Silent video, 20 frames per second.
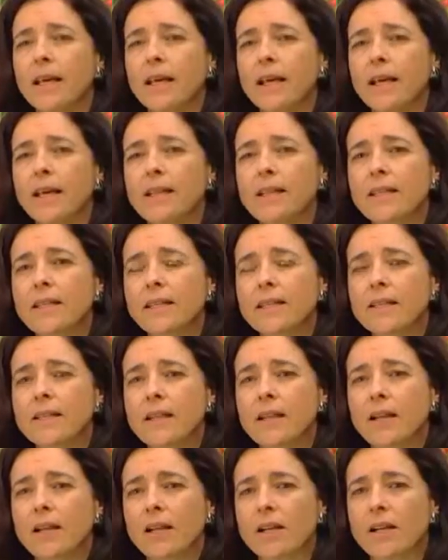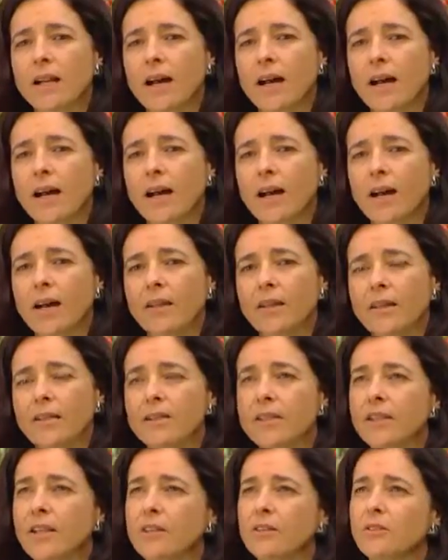And these are uh, the
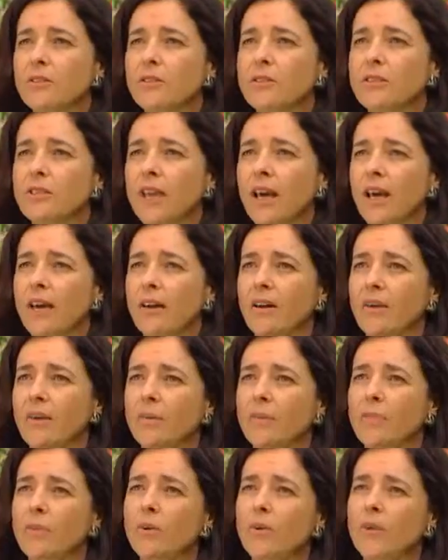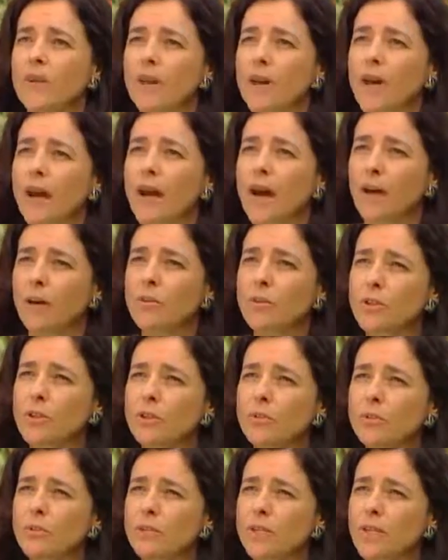skills that are more the
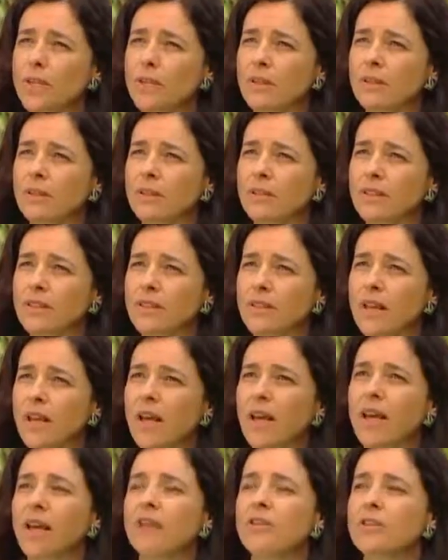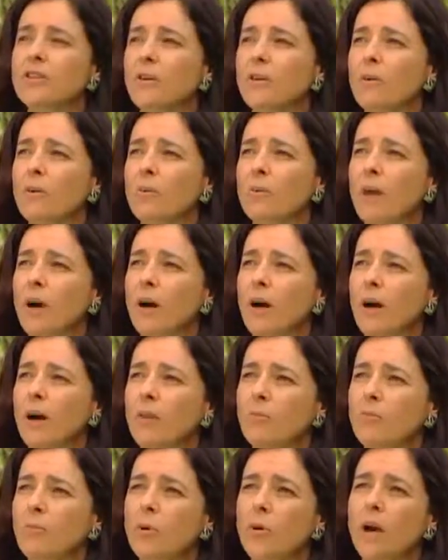how-to skills, so
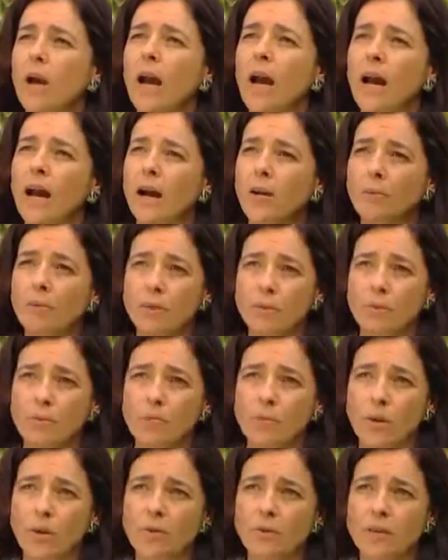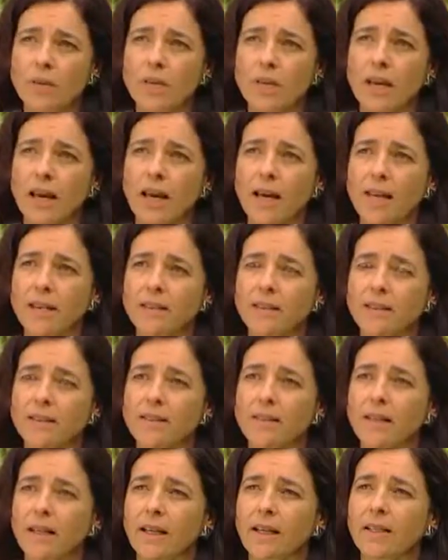uh, more how you approach
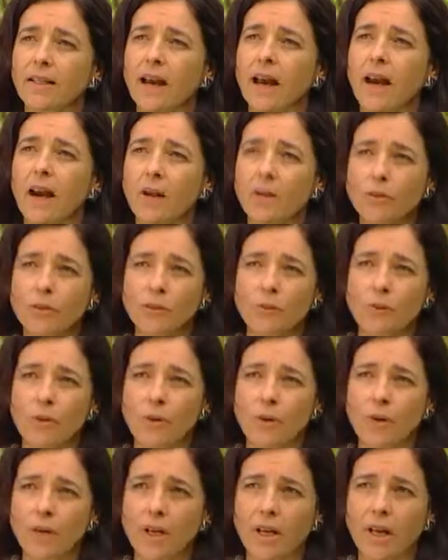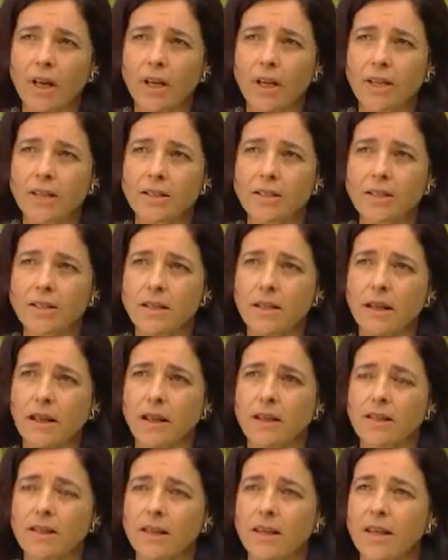tasks and how you organize
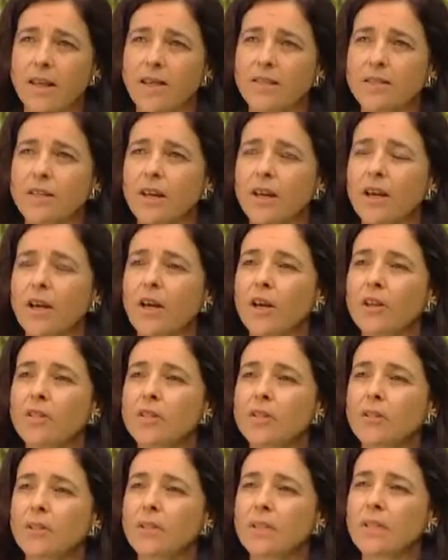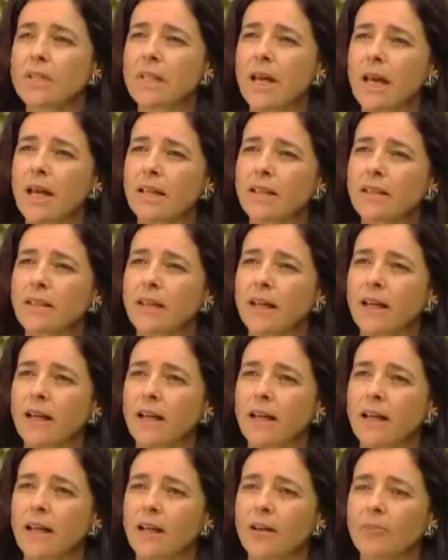uh, things. So it's not
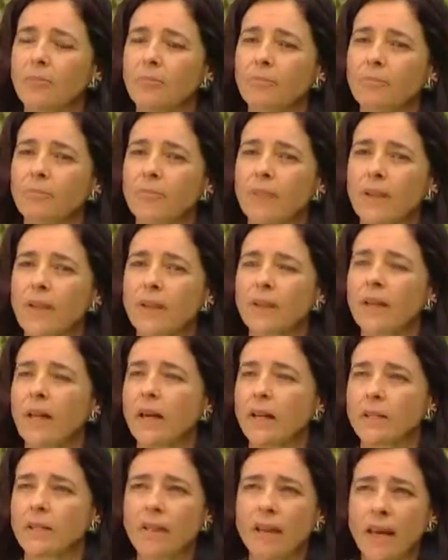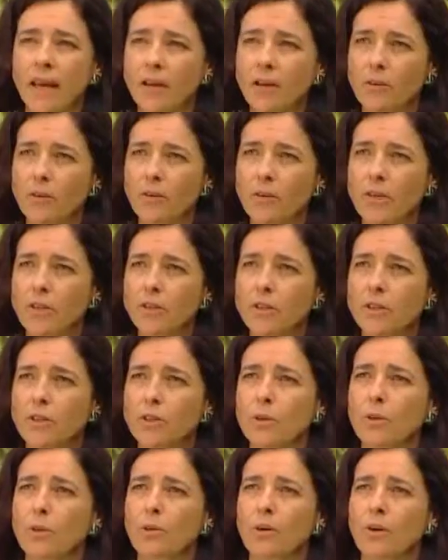um, like language
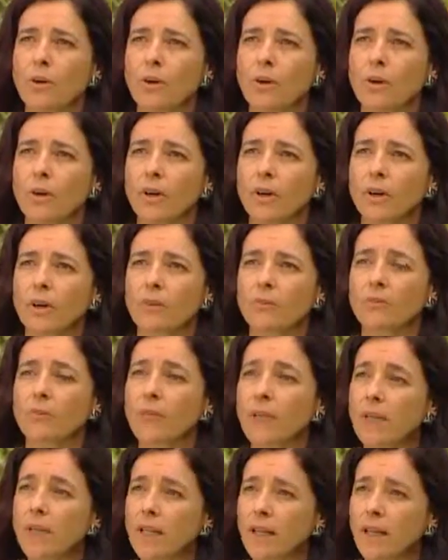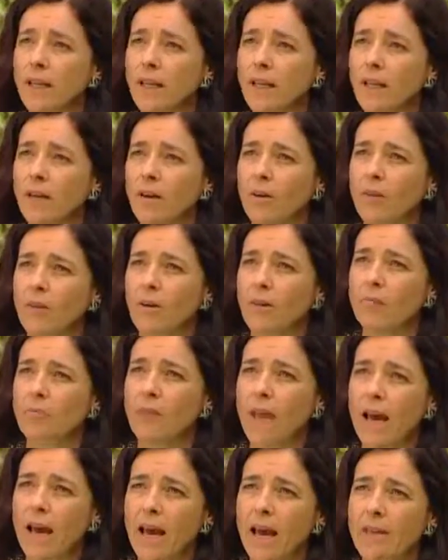or reading or
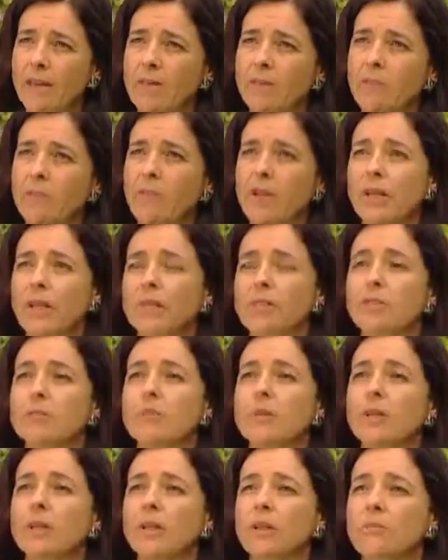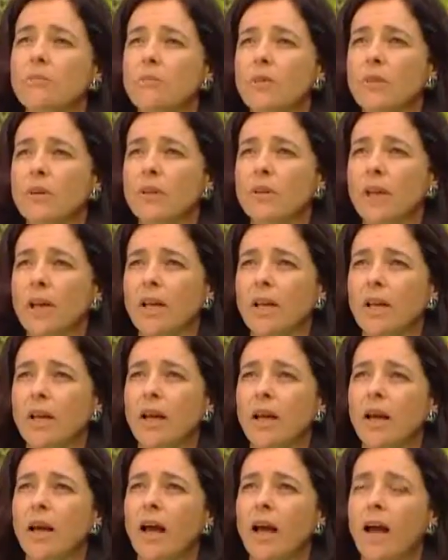math, but it's really more like
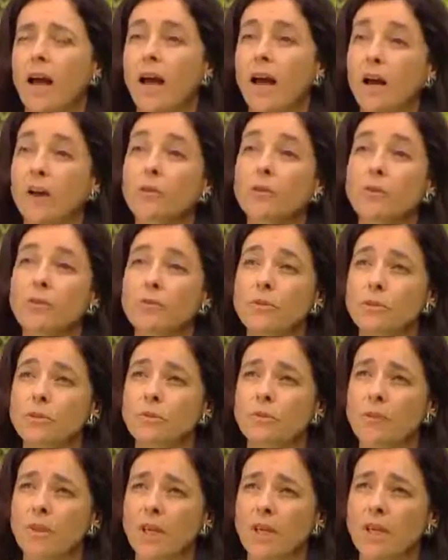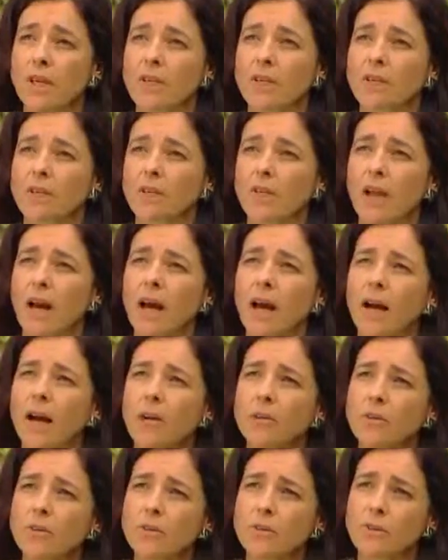how you do things or
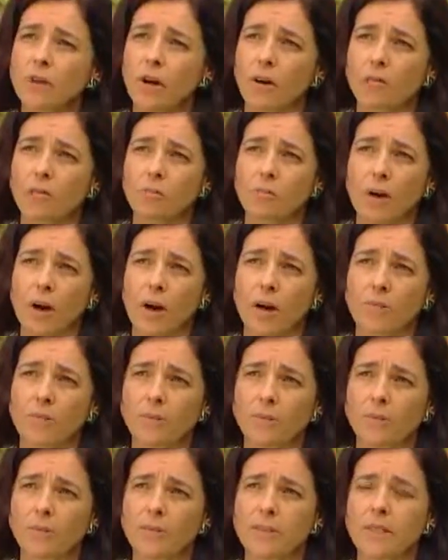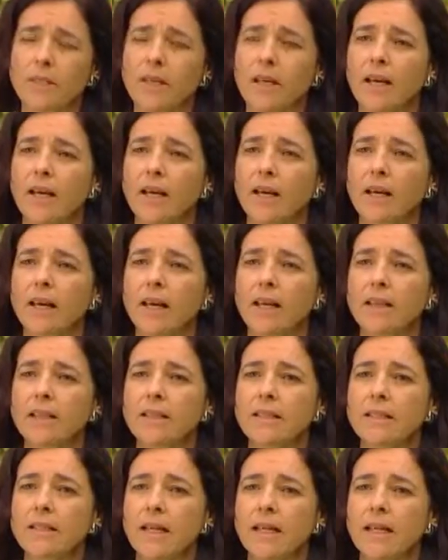how you solve problems.
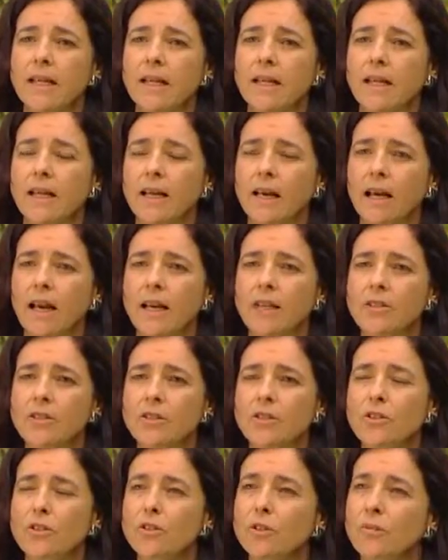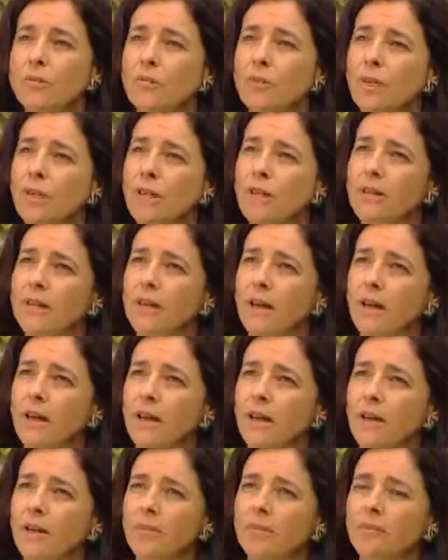It uh, has to do with
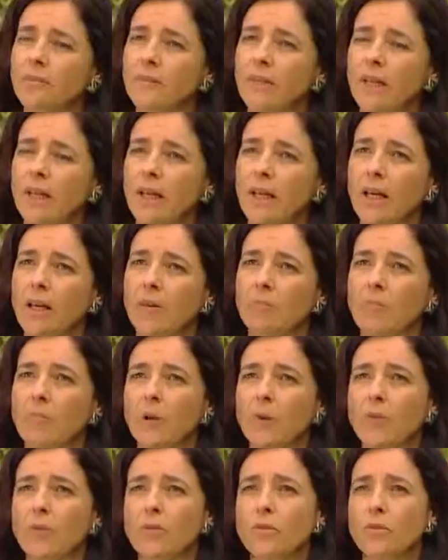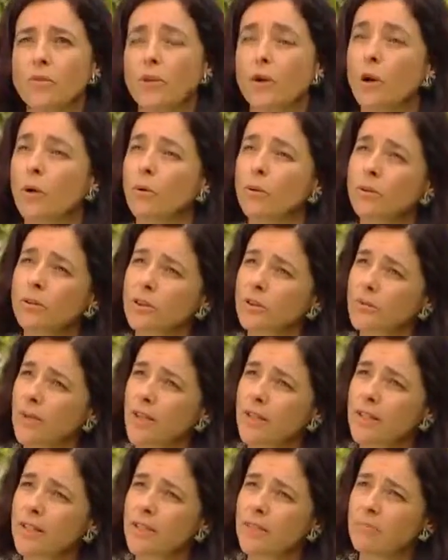uh, both goal
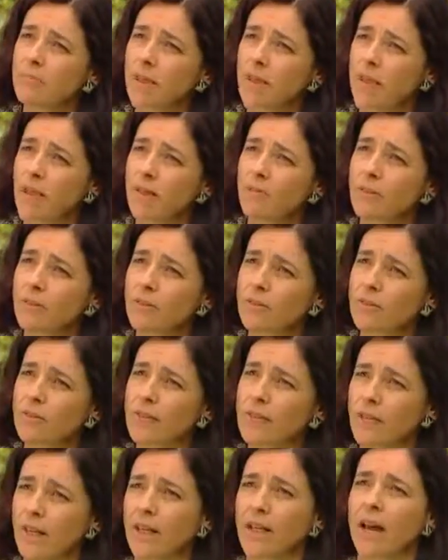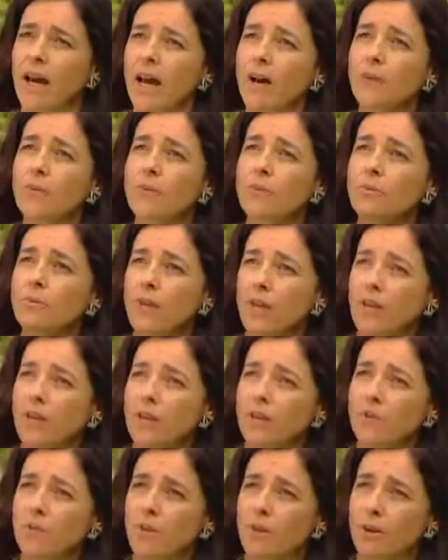directed behaviors, like how you get
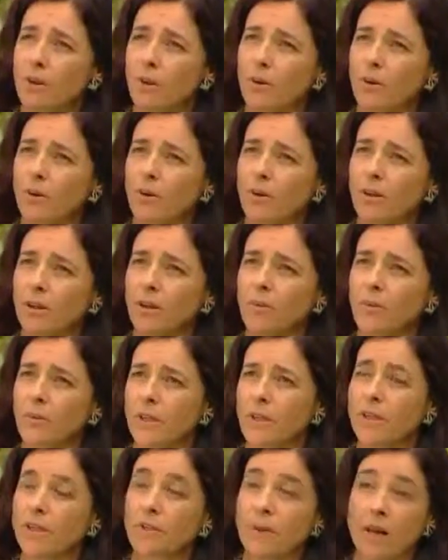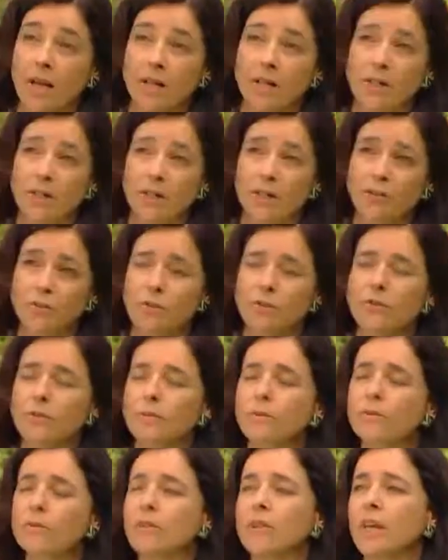to a goal and what strategies you
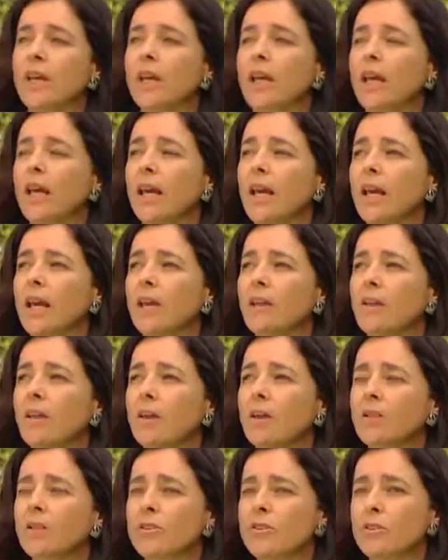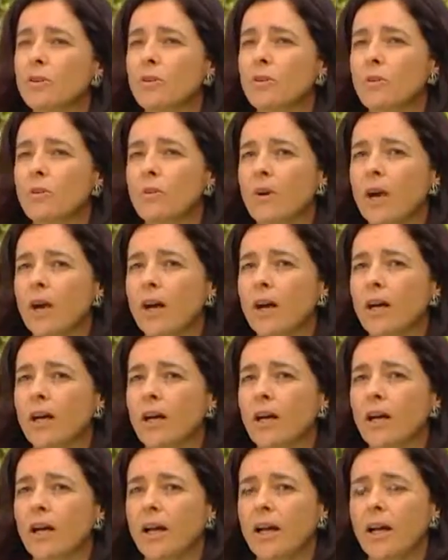use, and also
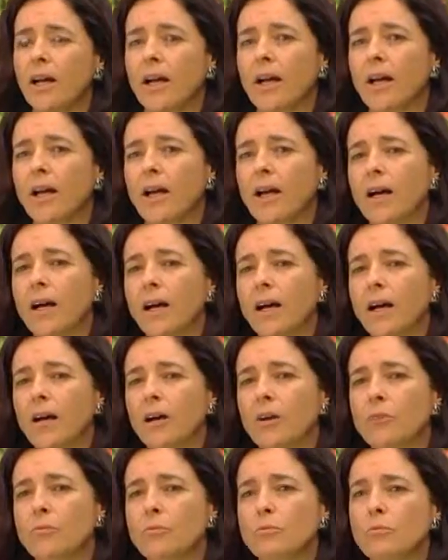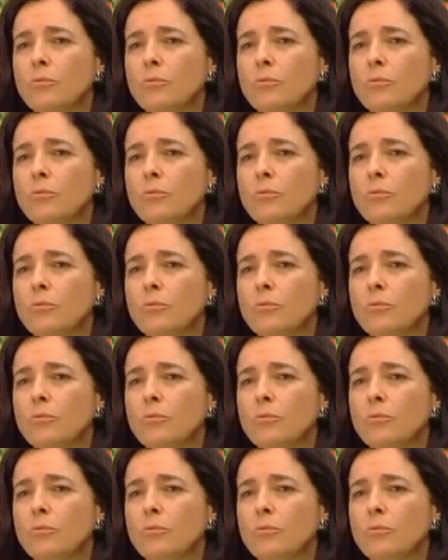uh, uh